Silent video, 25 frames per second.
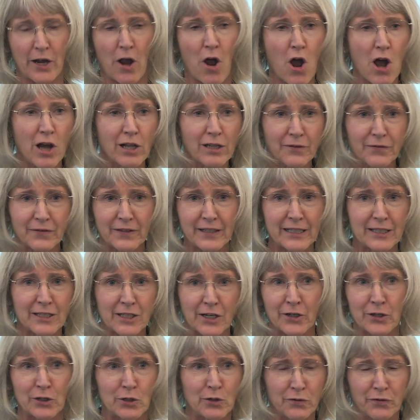All of these
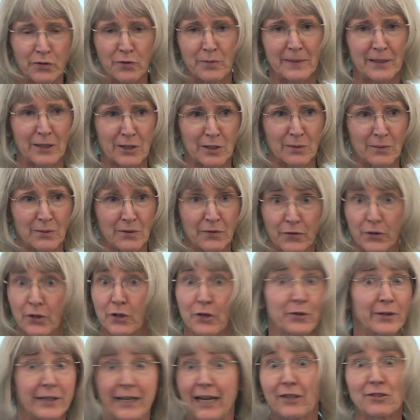are euphemisms for
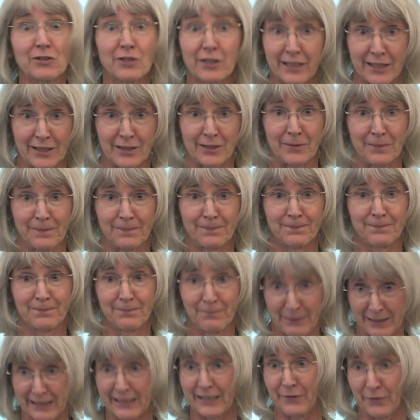creationism,
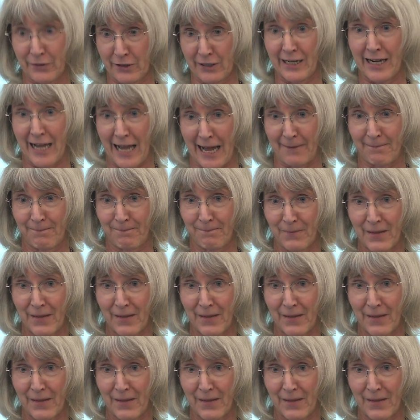believe it or not,